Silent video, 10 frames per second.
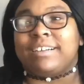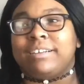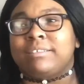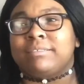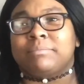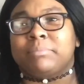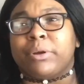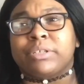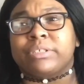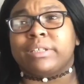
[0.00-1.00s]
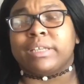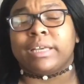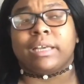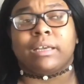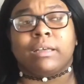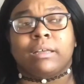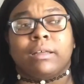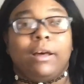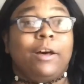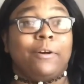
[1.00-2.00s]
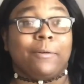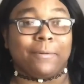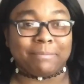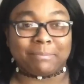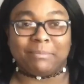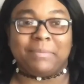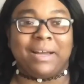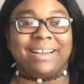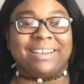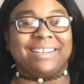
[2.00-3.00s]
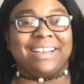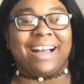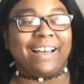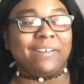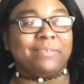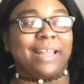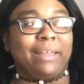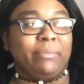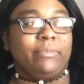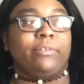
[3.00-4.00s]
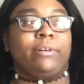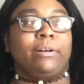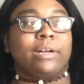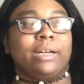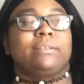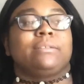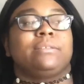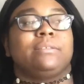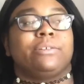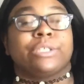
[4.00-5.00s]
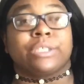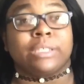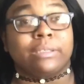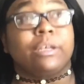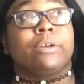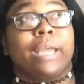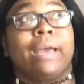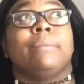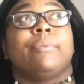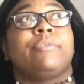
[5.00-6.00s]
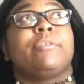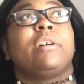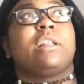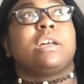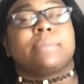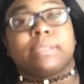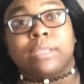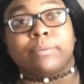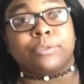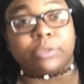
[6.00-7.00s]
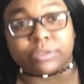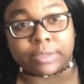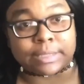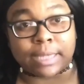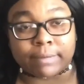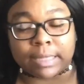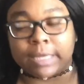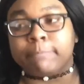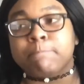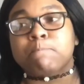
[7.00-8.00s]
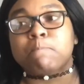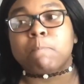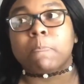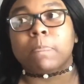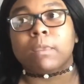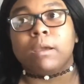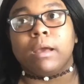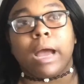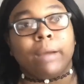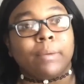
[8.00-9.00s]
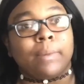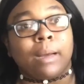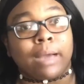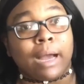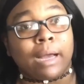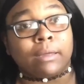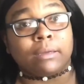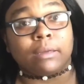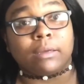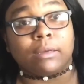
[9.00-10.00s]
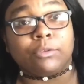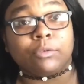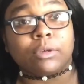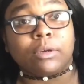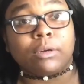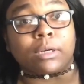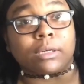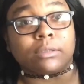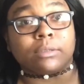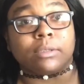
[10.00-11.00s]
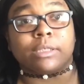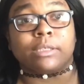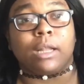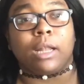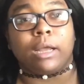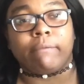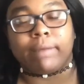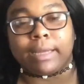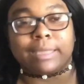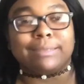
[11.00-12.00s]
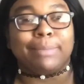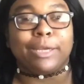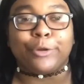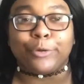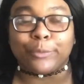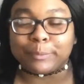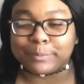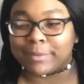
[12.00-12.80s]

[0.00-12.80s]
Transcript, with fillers: um, personally, oh, my I helped like before Towards that no, yeah, before I lost my job with Toys R Us and everything, I helped my mom got a new car. It's lovely, it's blue.